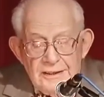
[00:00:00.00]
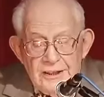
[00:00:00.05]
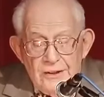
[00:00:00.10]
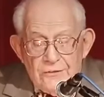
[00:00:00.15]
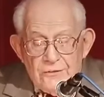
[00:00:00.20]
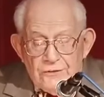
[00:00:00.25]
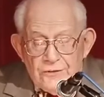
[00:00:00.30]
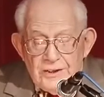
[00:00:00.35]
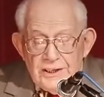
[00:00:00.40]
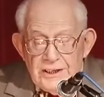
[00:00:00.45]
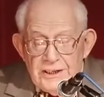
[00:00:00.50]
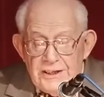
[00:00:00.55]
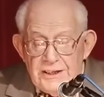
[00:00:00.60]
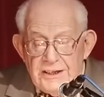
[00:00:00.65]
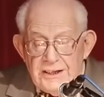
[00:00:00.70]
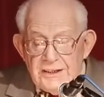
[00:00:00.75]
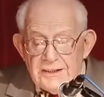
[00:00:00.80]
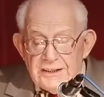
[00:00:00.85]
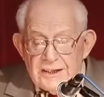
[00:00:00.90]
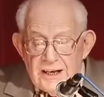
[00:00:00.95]
The
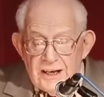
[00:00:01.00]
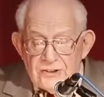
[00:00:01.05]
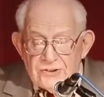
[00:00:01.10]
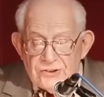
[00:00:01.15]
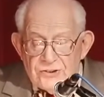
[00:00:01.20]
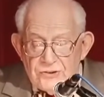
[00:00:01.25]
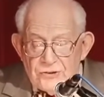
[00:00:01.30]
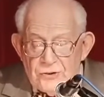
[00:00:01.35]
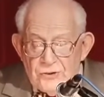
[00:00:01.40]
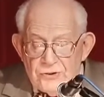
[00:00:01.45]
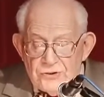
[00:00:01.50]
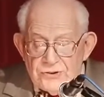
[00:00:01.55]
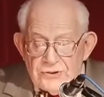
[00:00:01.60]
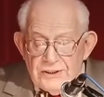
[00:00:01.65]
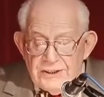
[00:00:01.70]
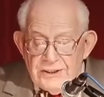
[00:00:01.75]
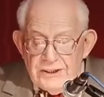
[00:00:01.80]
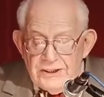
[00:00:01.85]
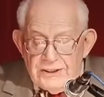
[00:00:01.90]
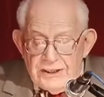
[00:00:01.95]
free and
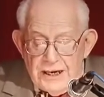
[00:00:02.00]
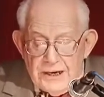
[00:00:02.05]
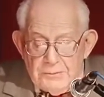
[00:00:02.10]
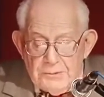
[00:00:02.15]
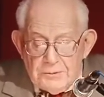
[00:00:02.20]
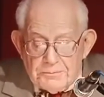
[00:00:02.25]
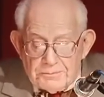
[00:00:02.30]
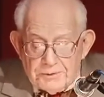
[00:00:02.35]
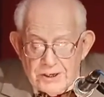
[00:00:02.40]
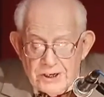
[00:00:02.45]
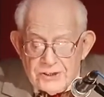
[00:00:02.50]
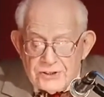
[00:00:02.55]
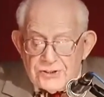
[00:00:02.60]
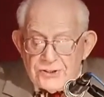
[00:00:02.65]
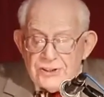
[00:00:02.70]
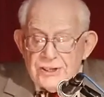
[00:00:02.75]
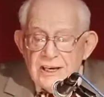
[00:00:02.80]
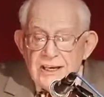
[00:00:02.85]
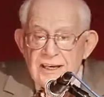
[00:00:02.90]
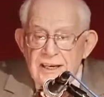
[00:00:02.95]
constitutionally enabled
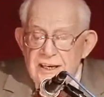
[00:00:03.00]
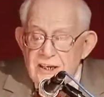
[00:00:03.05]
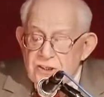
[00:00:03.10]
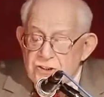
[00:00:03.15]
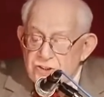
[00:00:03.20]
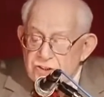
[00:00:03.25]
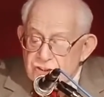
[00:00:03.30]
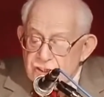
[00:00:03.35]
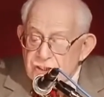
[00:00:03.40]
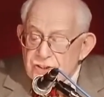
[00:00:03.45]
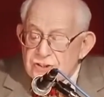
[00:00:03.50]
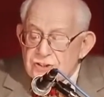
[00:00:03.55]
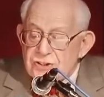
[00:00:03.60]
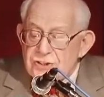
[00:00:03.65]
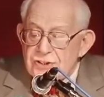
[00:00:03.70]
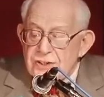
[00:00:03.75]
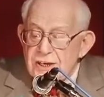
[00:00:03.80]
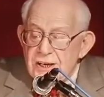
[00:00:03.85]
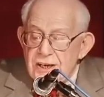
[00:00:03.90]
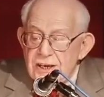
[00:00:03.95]
press
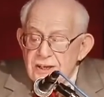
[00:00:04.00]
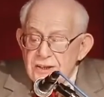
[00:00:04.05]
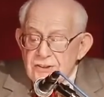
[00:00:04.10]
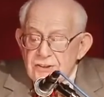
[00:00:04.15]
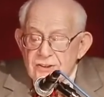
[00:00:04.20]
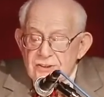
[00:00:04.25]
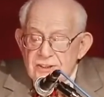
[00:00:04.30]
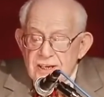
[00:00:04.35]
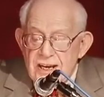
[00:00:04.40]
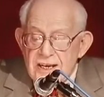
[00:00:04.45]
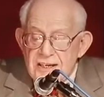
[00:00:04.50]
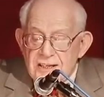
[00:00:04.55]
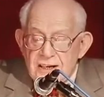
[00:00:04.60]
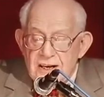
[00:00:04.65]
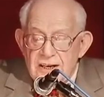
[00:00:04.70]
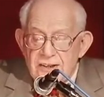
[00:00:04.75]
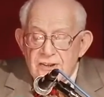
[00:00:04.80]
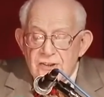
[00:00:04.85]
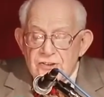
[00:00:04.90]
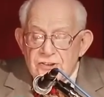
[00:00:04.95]
exists to take
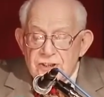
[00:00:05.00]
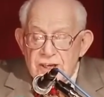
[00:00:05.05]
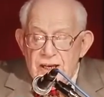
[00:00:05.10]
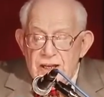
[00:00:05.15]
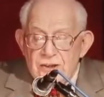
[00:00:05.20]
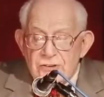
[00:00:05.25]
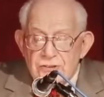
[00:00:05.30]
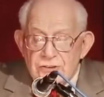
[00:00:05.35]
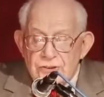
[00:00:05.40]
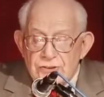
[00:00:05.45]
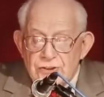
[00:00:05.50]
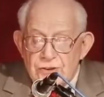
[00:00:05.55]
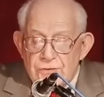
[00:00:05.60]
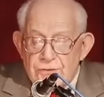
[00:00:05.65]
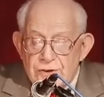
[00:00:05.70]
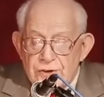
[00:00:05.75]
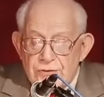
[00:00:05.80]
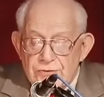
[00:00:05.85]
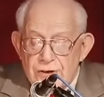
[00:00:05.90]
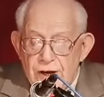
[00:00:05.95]
on the challenges
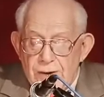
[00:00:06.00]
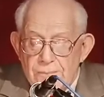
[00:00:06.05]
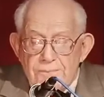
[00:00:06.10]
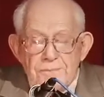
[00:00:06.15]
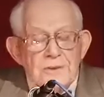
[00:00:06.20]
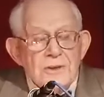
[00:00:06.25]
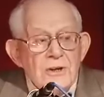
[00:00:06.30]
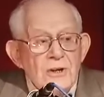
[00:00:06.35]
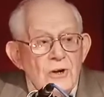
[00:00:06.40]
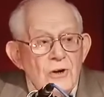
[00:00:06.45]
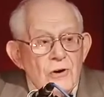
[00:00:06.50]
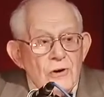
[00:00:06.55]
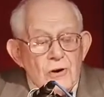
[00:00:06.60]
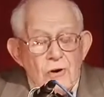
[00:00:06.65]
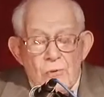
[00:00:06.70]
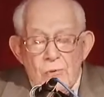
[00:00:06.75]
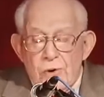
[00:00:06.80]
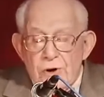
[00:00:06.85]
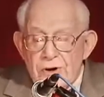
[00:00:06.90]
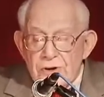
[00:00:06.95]
of corrupt
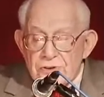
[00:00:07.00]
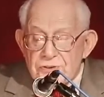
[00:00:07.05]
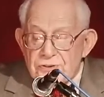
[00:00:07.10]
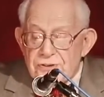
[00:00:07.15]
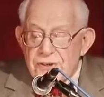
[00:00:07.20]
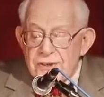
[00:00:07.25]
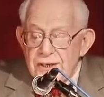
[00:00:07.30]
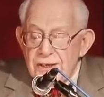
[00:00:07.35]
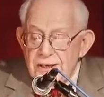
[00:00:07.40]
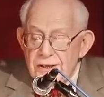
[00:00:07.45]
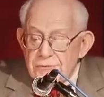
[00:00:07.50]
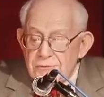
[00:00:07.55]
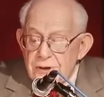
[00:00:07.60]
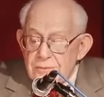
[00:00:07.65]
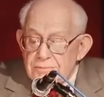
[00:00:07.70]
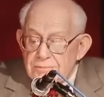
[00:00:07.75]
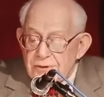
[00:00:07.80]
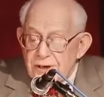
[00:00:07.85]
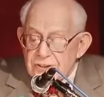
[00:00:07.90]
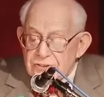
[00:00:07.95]
or worse,
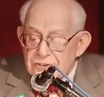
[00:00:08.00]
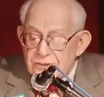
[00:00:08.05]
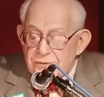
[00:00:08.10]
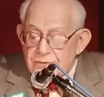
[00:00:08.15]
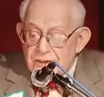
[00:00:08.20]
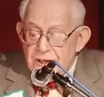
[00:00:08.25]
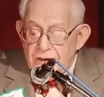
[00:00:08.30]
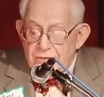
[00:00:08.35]
repressive